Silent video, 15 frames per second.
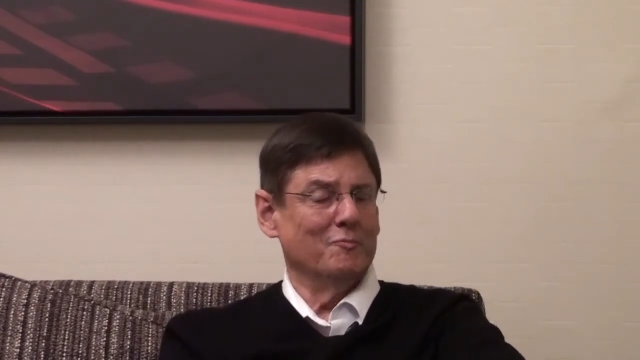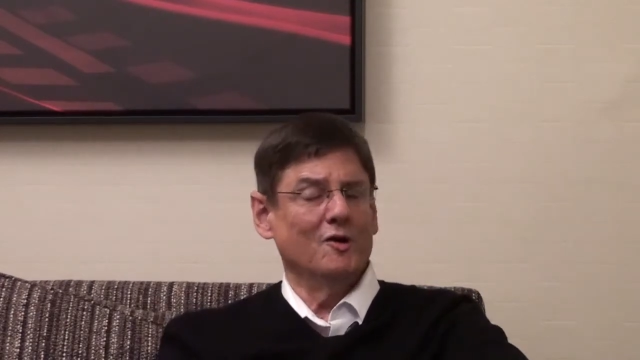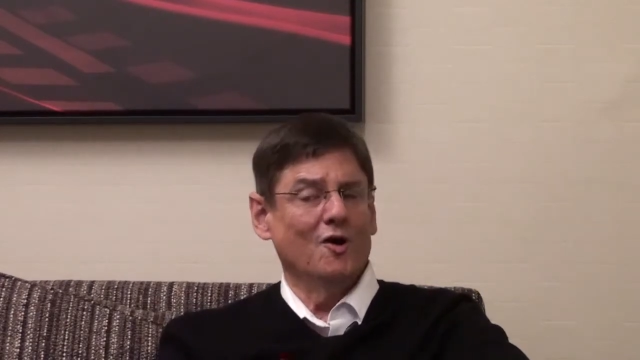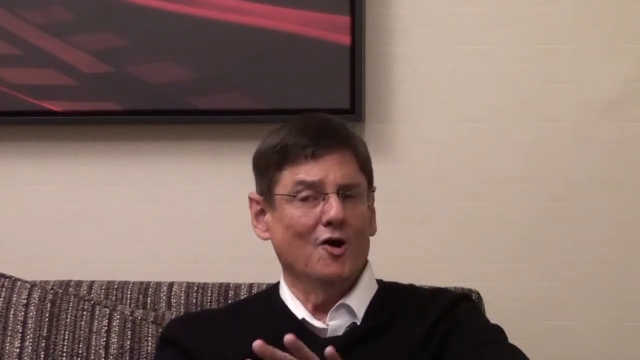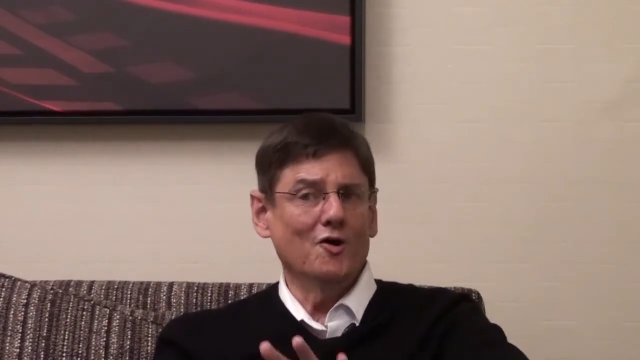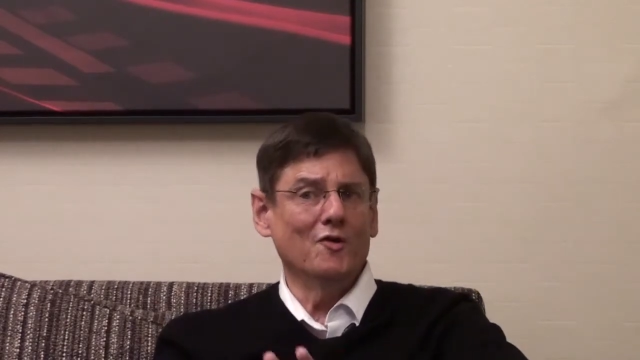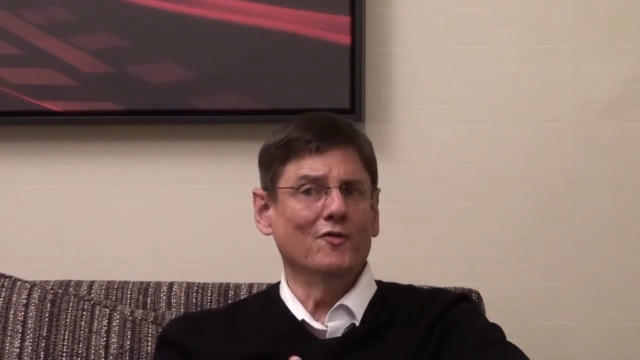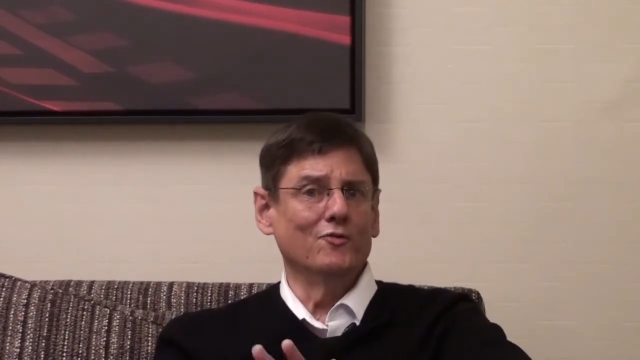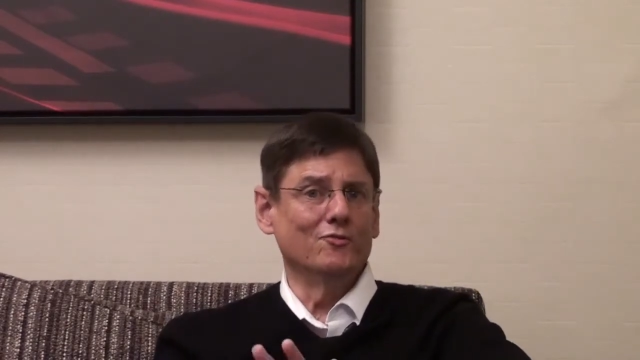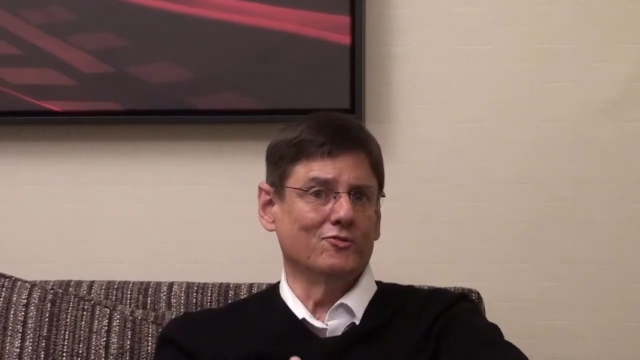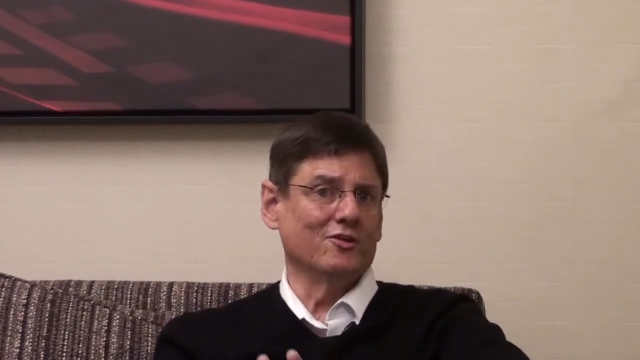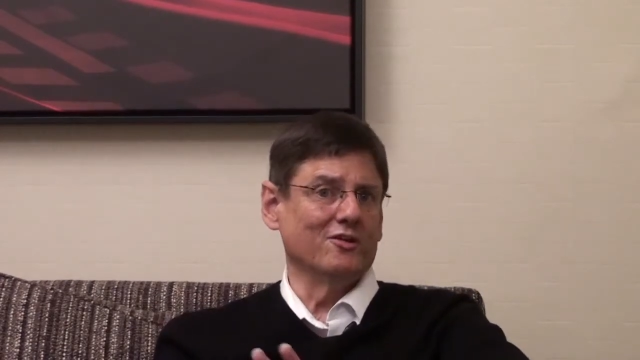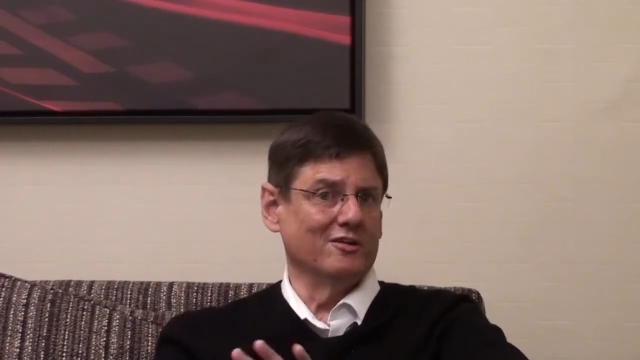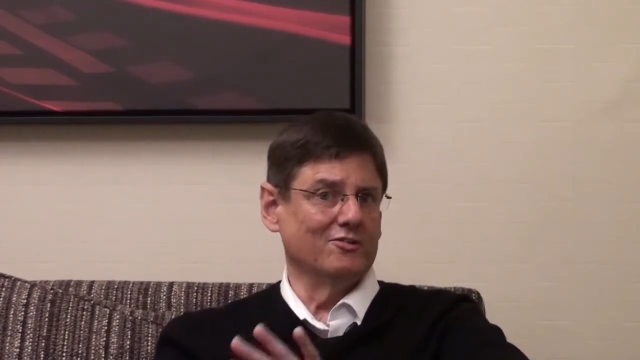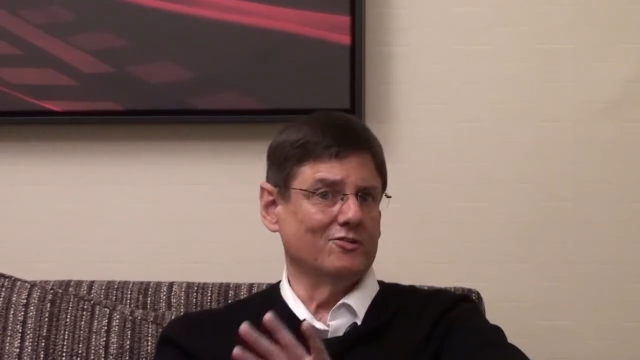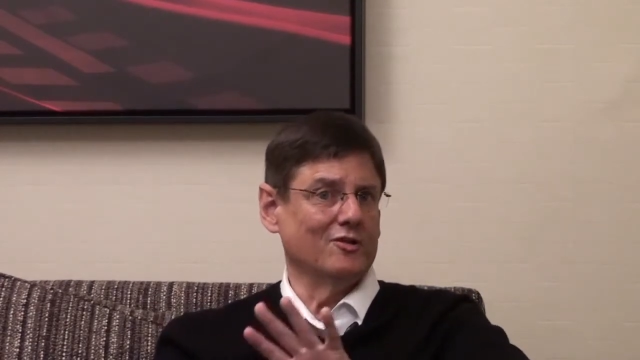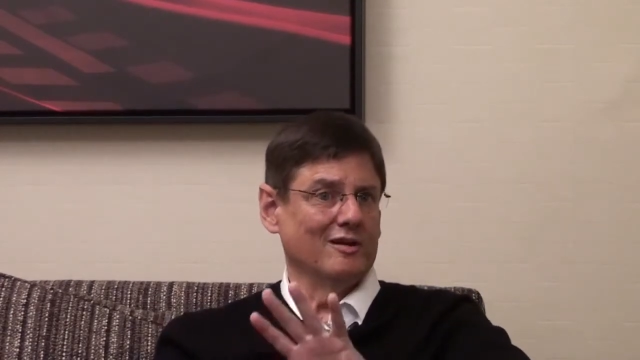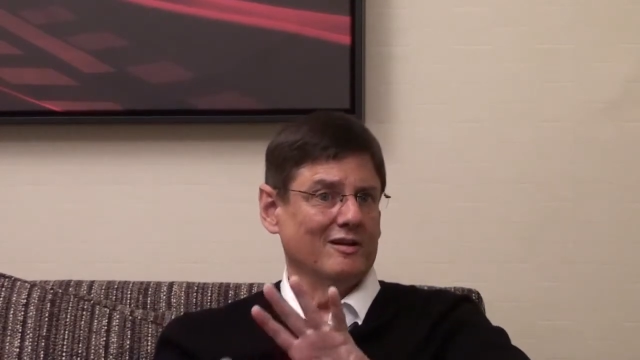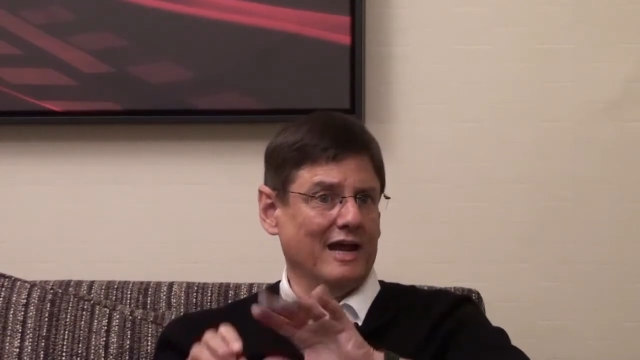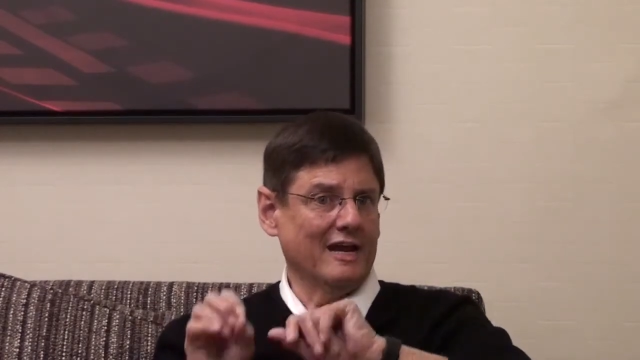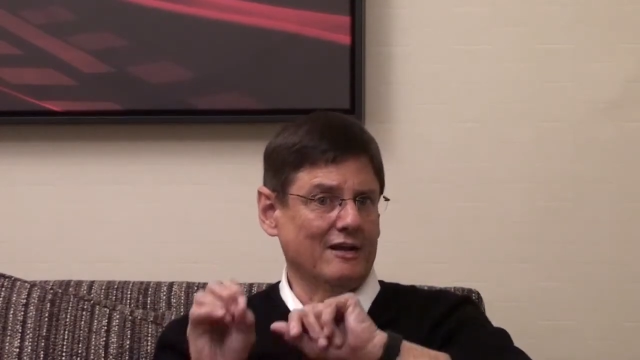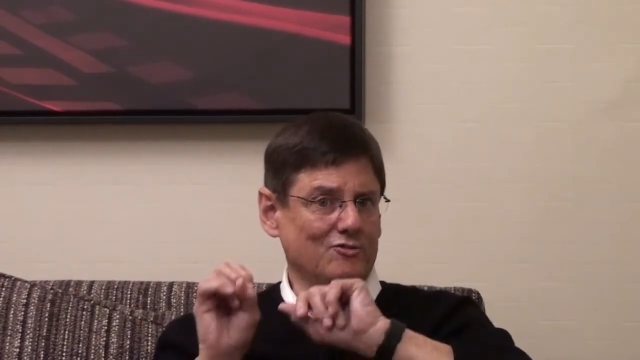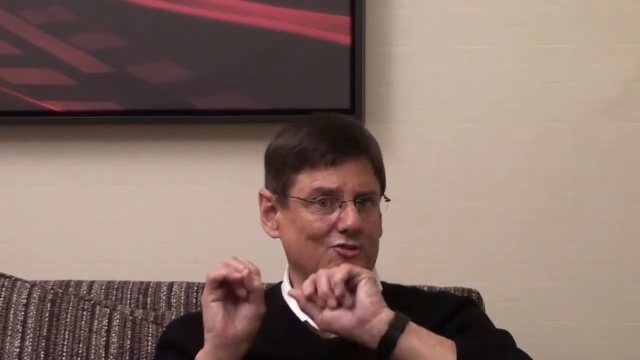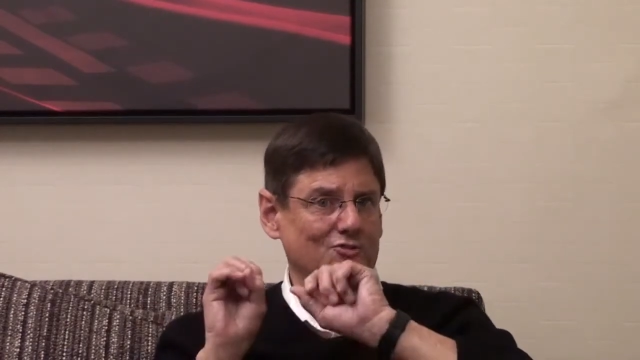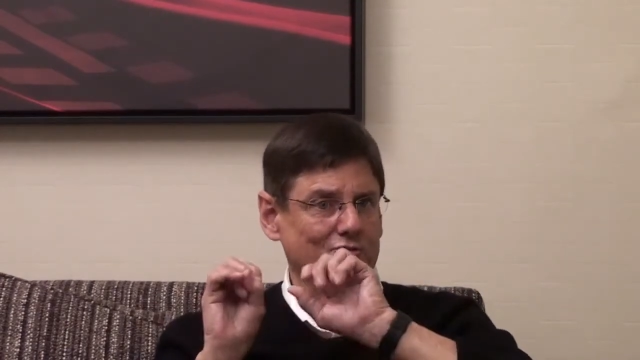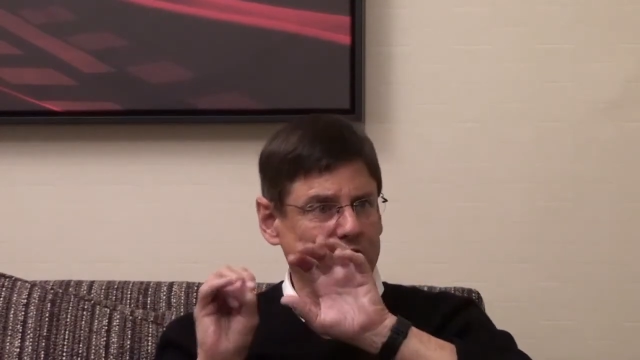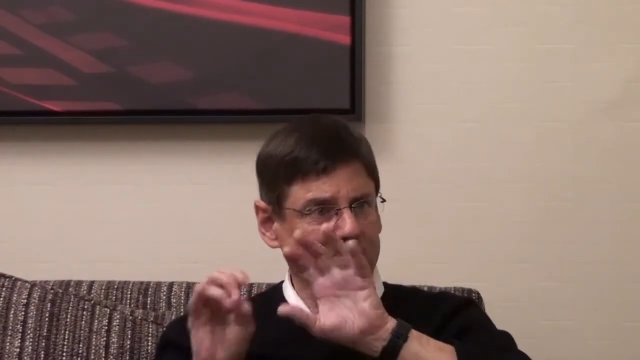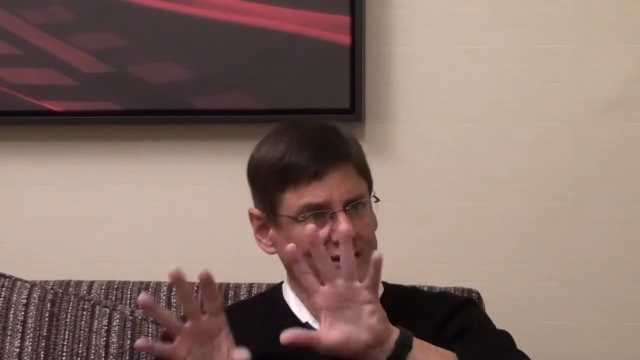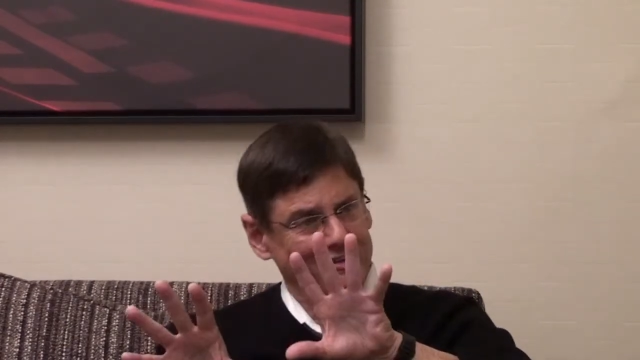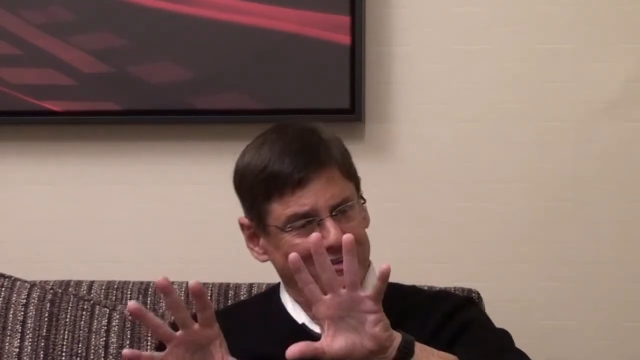But all those things, and actually
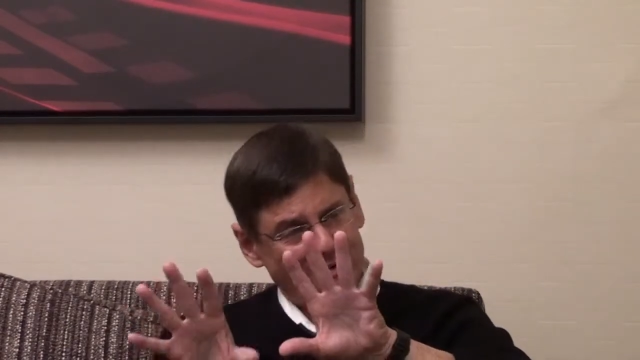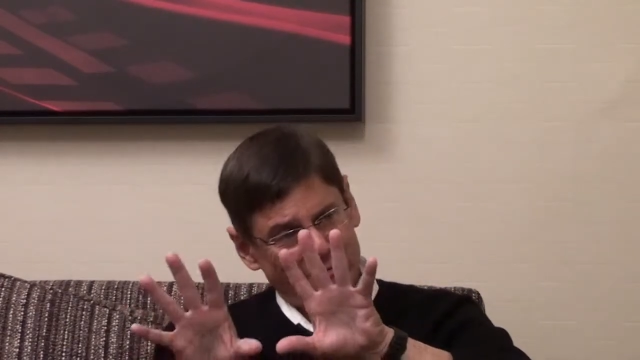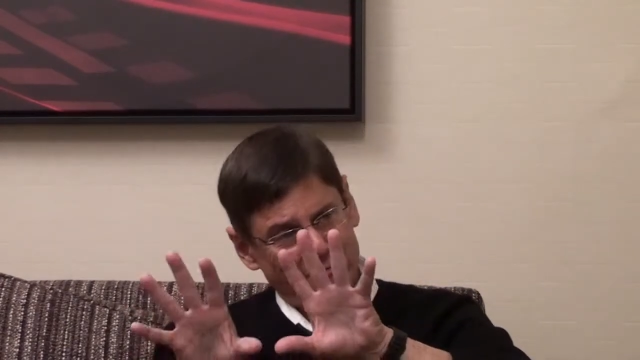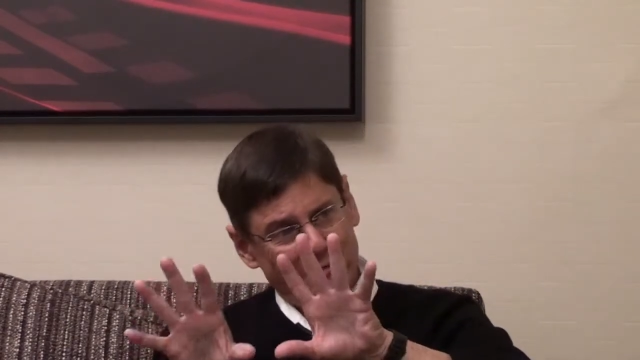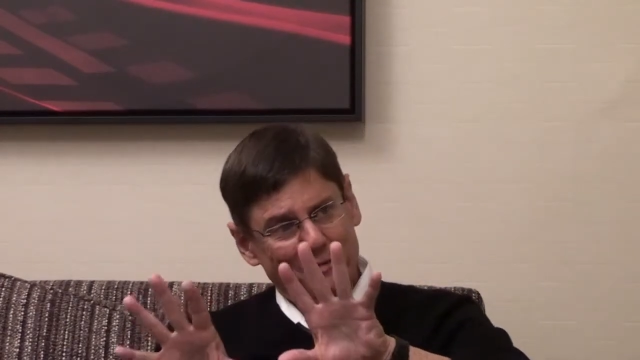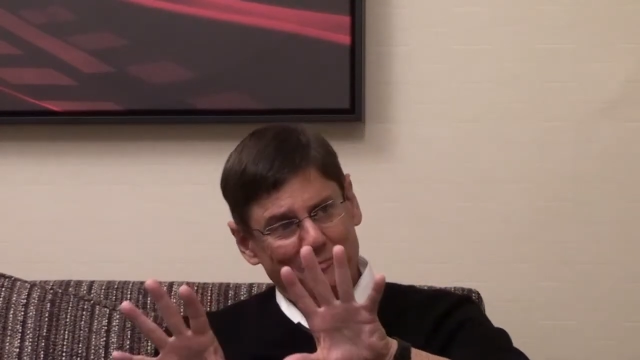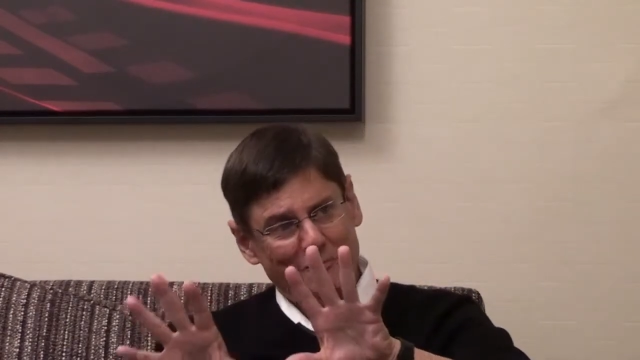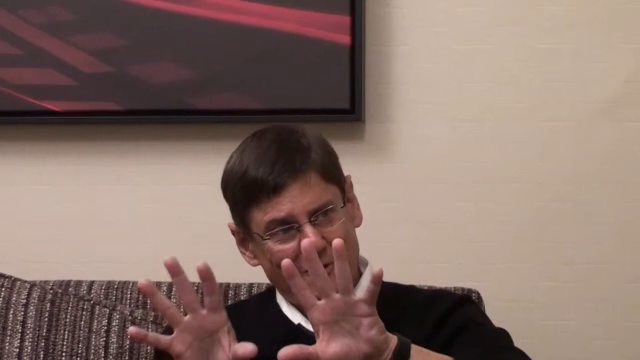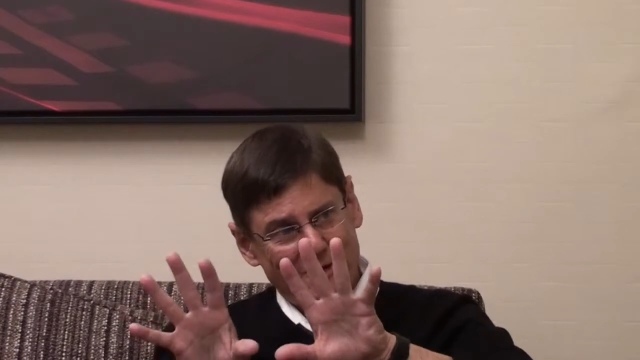seeing those people